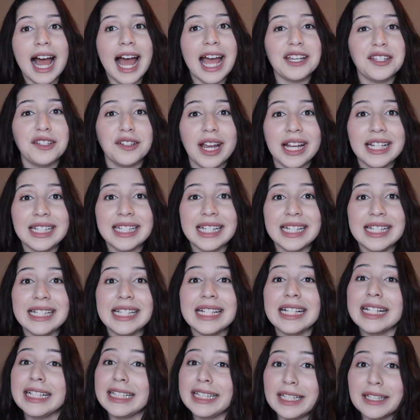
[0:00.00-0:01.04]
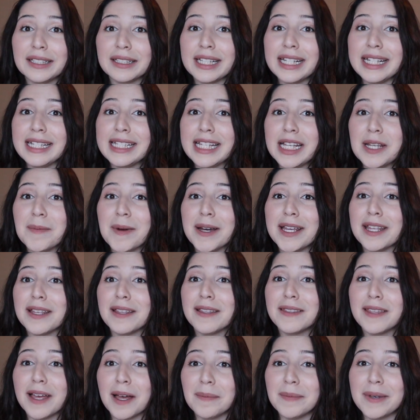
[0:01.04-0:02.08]
as you guys can clearly see by
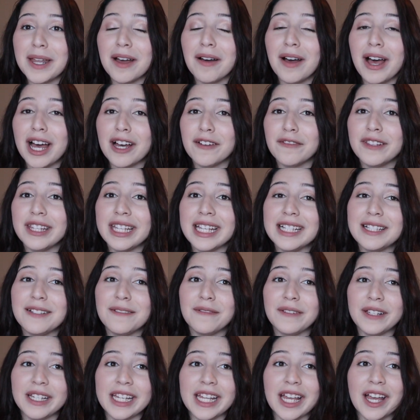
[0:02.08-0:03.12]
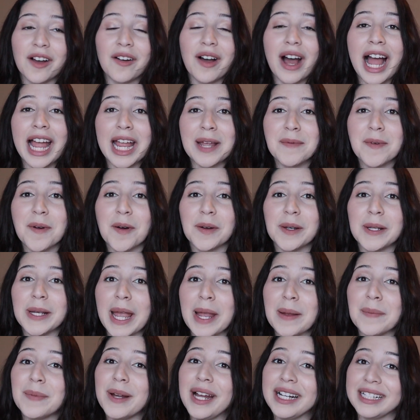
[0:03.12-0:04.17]
the thumbnail of this video, I am holding
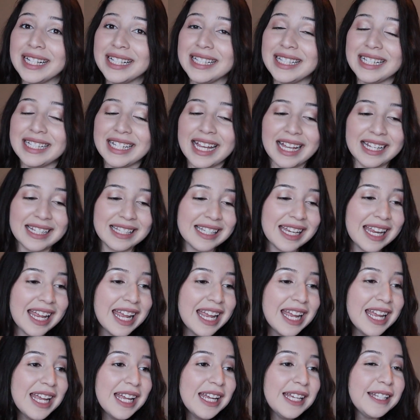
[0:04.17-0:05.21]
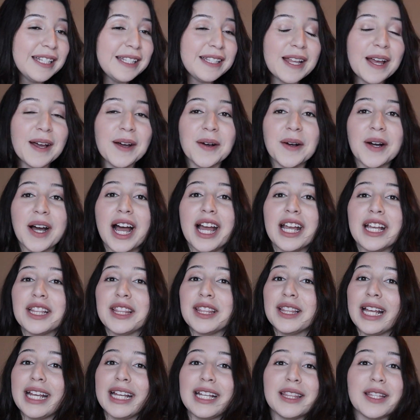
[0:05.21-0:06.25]
a pregnancy test. So, I,
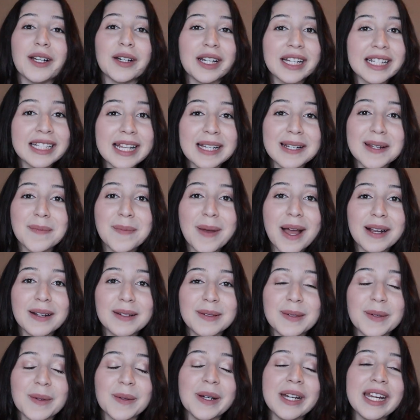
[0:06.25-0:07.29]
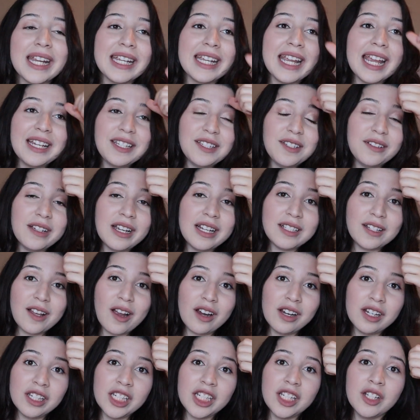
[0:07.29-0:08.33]
like 30 second backstory in case you guys
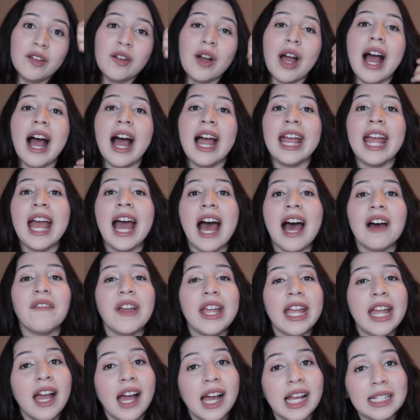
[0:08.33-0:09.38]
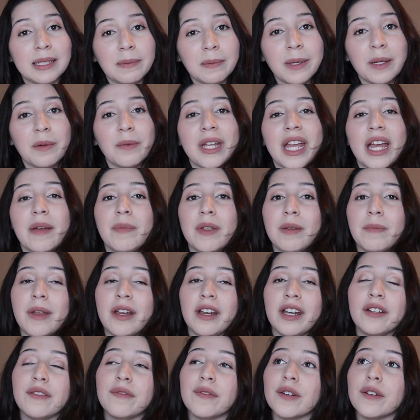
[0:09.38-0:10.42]
are new, I have a husband. We have been
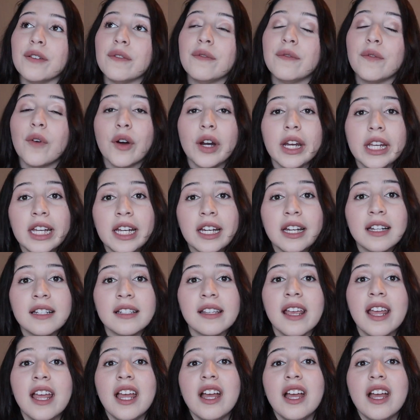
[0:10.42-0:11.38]
married for four years.